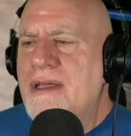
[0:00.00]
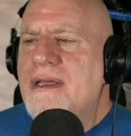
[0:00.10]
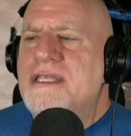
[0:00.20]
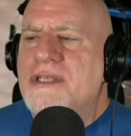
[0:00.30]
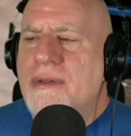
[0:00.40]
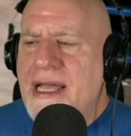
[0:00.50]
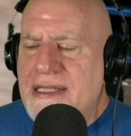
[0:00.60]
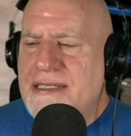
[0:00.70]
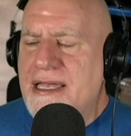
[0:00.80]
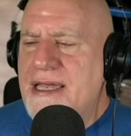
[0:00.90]
So
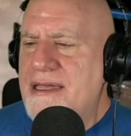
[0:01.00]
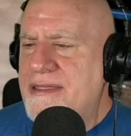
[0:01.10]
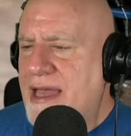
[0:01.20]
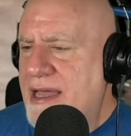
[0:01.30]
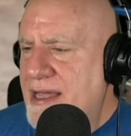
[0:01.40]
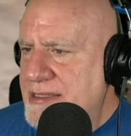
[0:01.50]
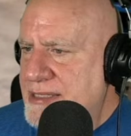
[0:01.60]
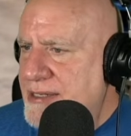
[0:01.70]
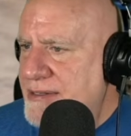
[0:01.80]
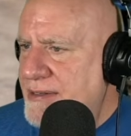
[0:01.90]
let's say that,
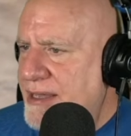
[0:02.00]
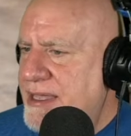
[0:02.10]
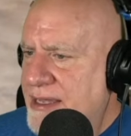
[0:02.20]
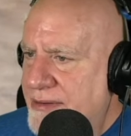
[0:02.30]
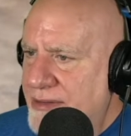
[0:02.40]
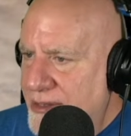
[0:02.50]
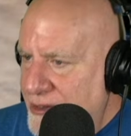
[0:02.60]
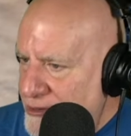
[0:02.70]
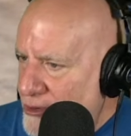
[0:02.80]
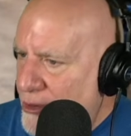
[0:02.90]
again,
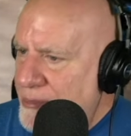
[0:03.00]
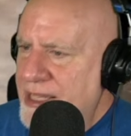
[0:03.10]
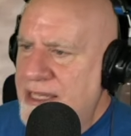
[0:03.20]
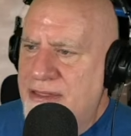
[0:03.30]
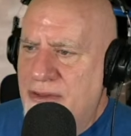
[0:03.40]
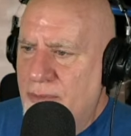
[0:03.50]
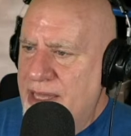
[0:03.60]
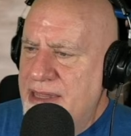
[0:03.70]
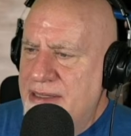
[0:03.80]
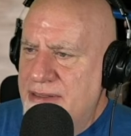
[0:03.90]
normally the
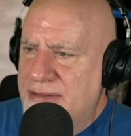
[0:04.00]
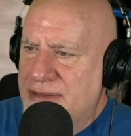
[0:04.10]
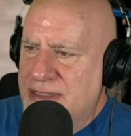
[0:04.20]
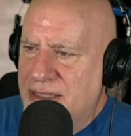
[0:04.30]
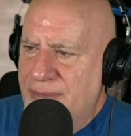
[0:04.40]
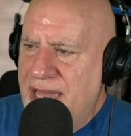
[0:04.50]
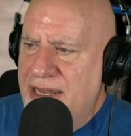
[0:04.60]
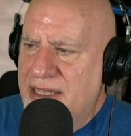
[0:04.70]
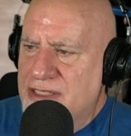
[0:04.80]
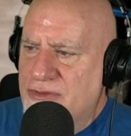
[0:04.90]
way the
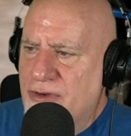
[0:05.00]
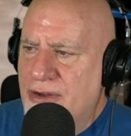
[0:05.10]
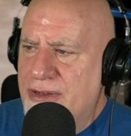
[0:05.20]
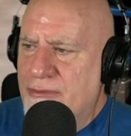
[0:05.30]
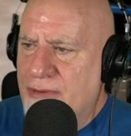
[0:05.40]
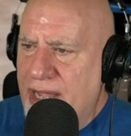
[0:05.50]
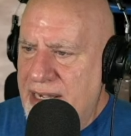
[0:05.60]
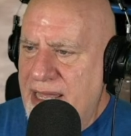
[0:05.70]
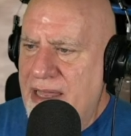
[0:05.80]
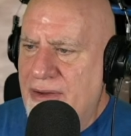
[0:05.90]
schematic is drawn right
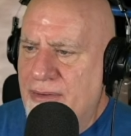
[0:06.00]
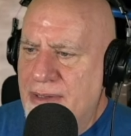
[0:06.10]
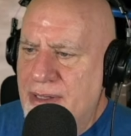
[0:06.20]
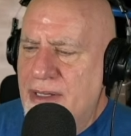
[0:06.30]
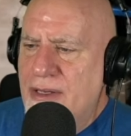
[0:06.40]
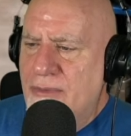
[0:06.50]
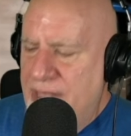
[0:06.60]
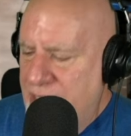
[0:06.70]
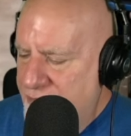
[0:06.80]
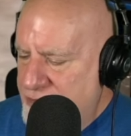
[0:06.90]
now, we
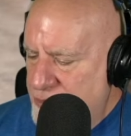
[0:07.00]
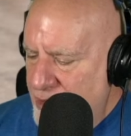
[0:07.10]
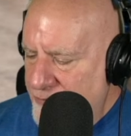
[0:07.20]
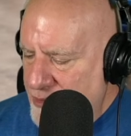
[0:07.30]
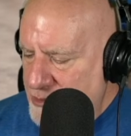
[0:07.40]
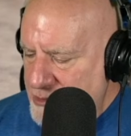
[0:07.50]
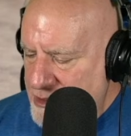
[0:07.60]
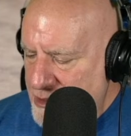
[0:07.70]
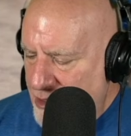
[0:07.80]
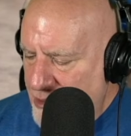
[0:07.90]
have 12 volts
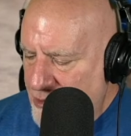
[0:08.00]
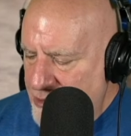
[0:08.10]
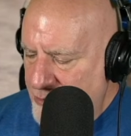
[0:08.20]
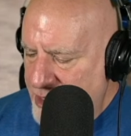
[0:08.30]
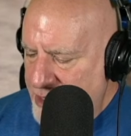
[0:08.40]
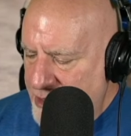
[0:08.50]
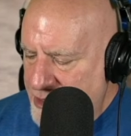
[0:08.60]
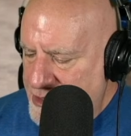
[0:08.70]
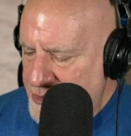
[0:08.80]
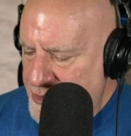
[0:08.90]
all the way
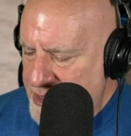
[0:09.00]
to the